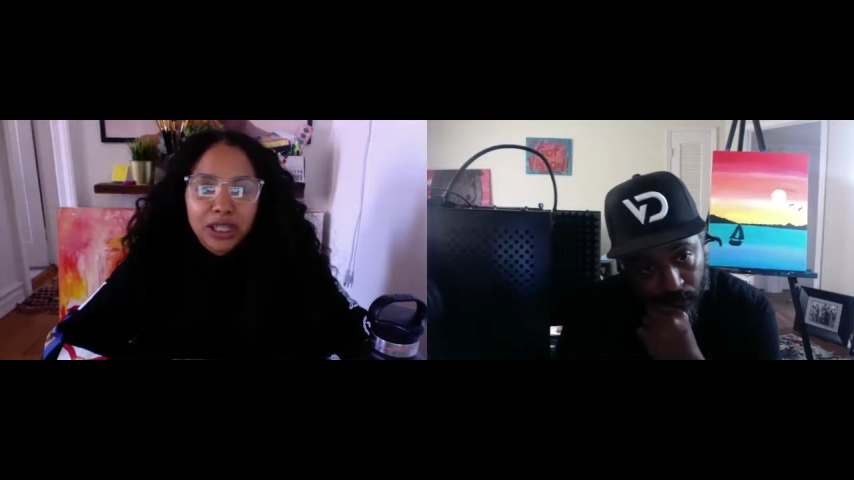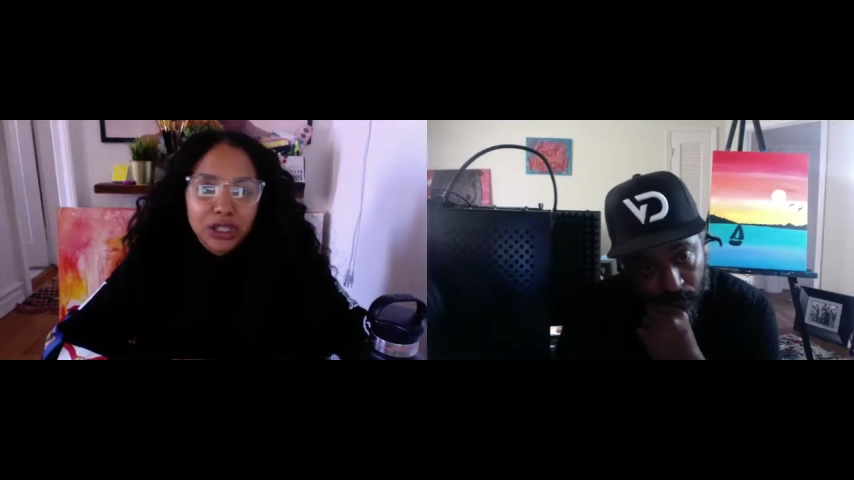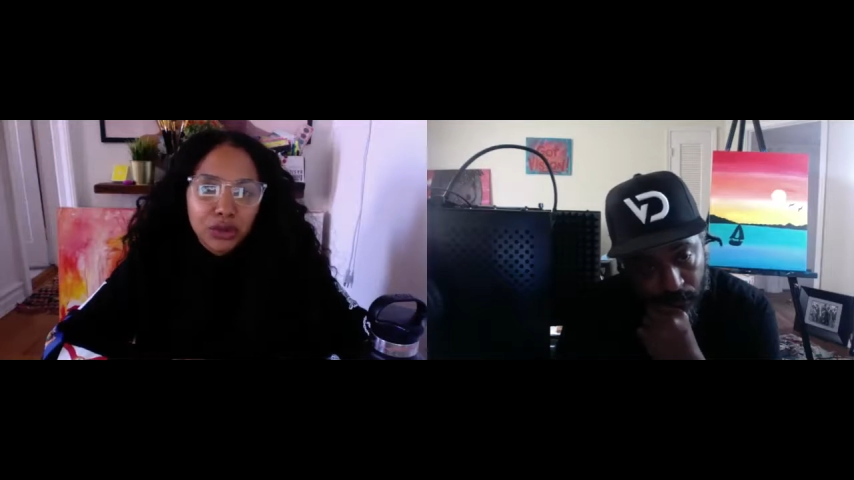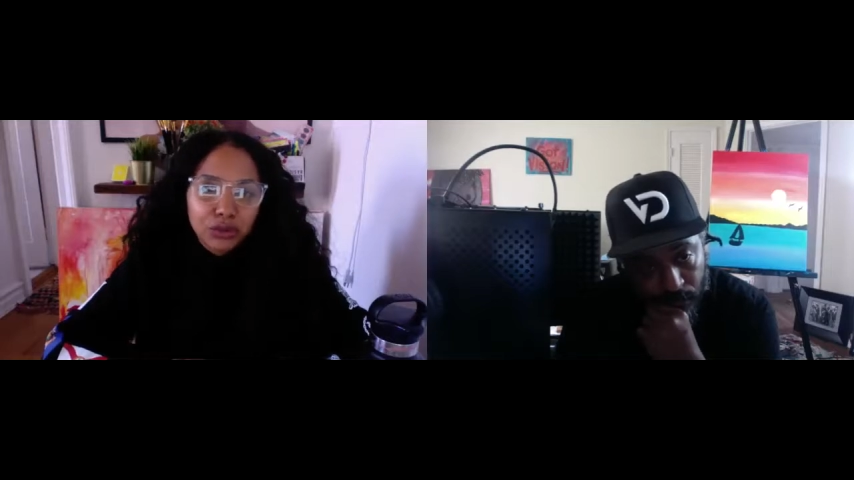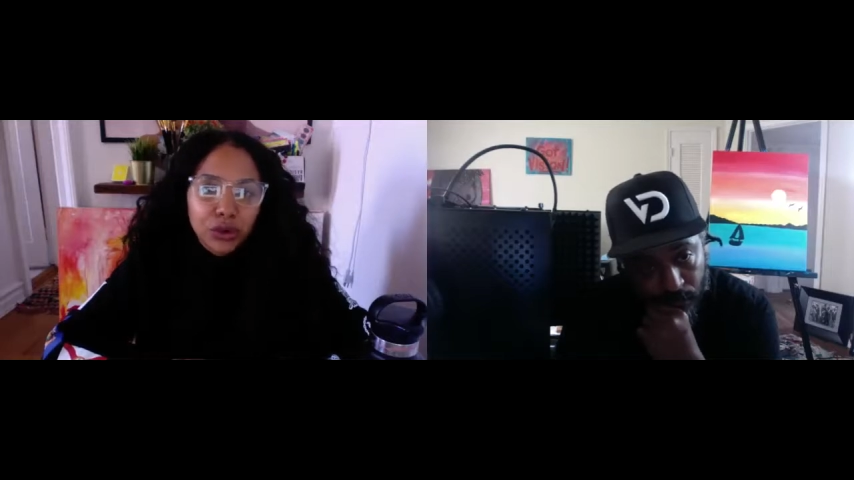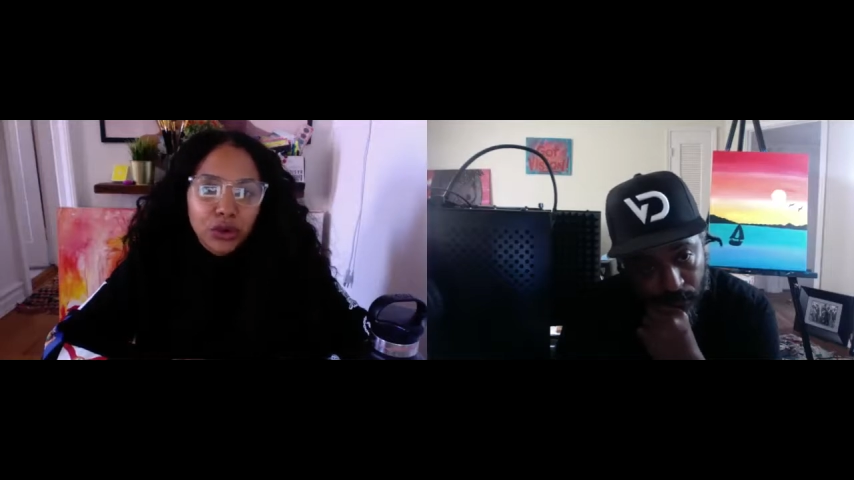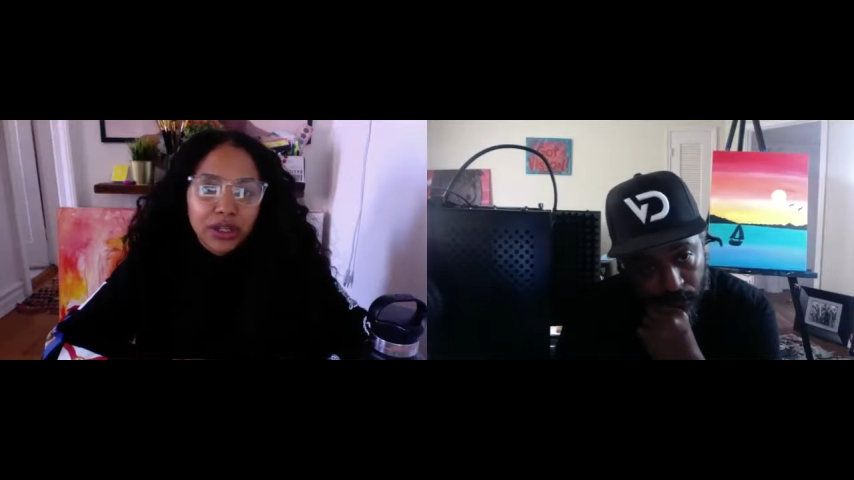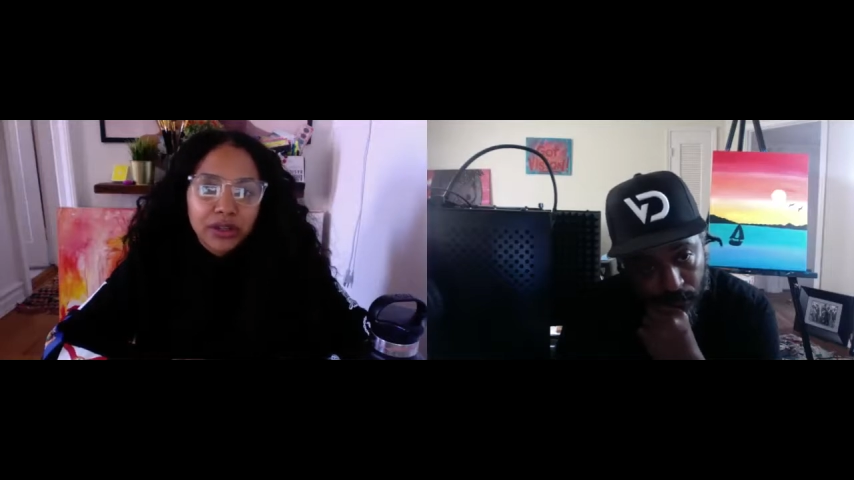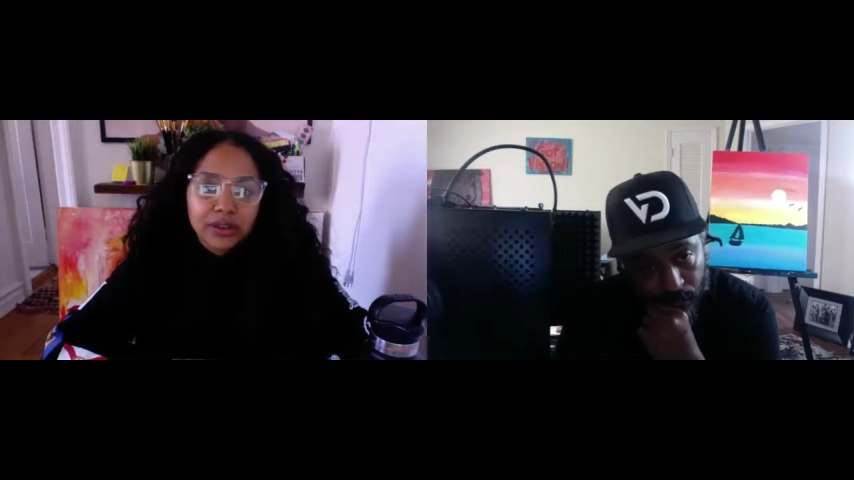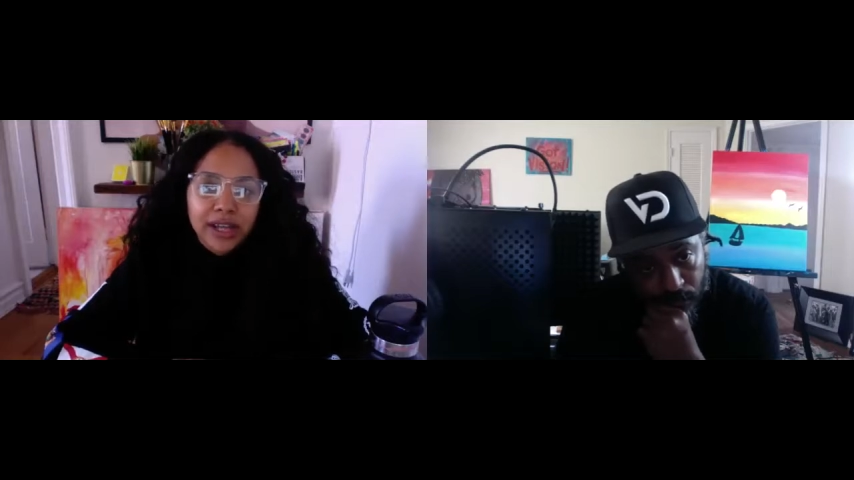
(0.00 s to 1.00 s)
plays a role
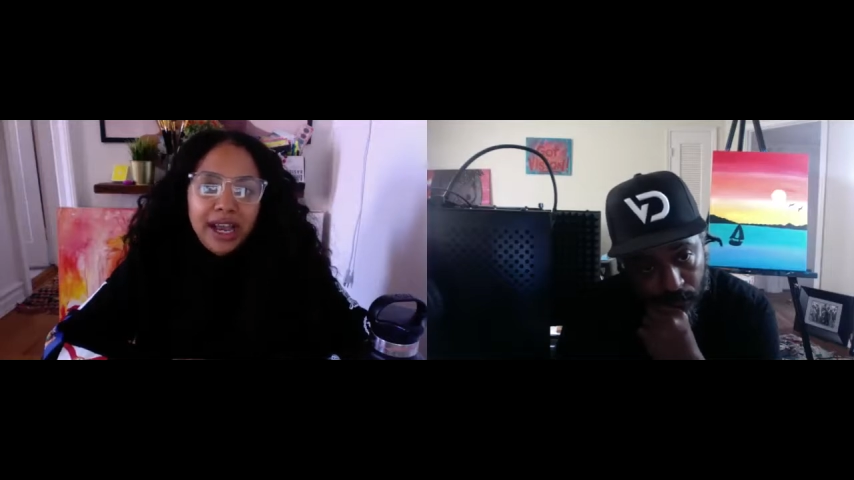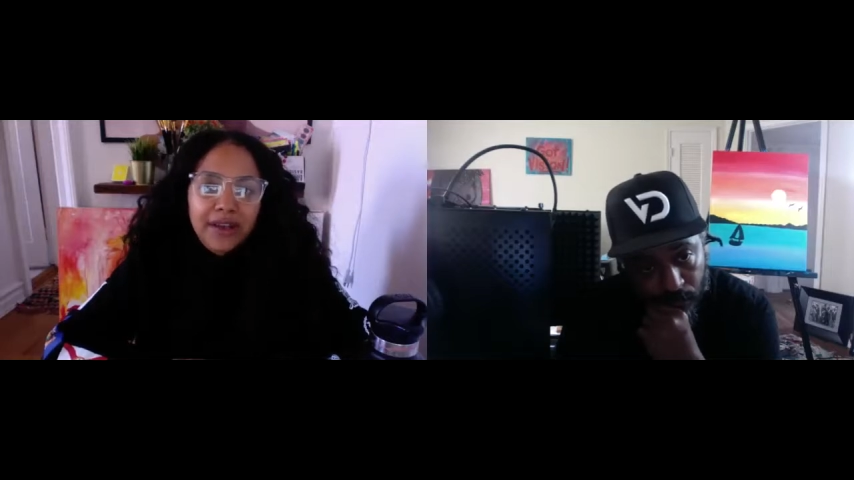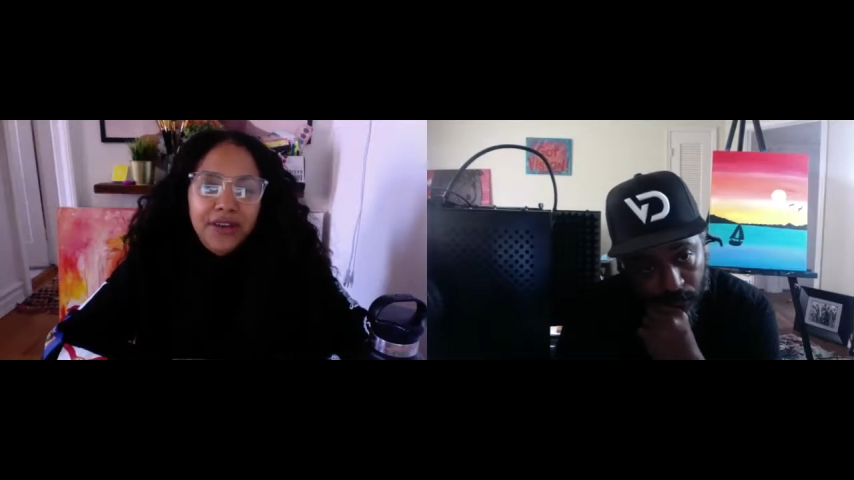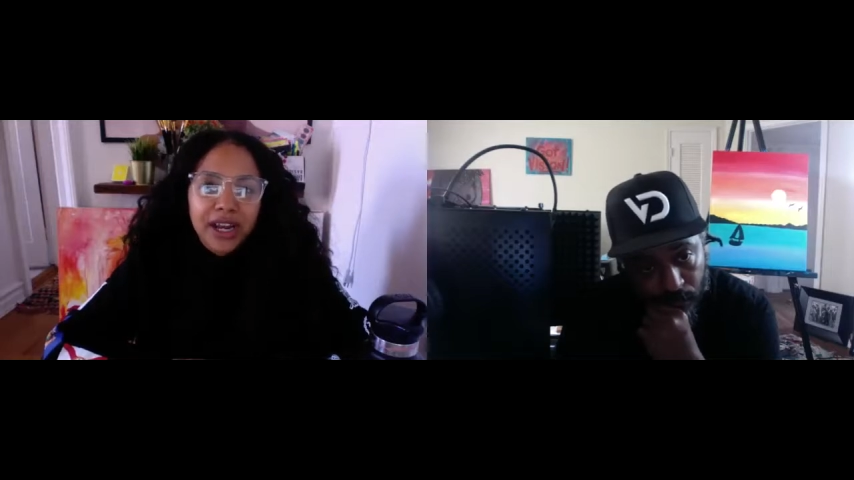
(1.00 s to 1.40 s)
in your life.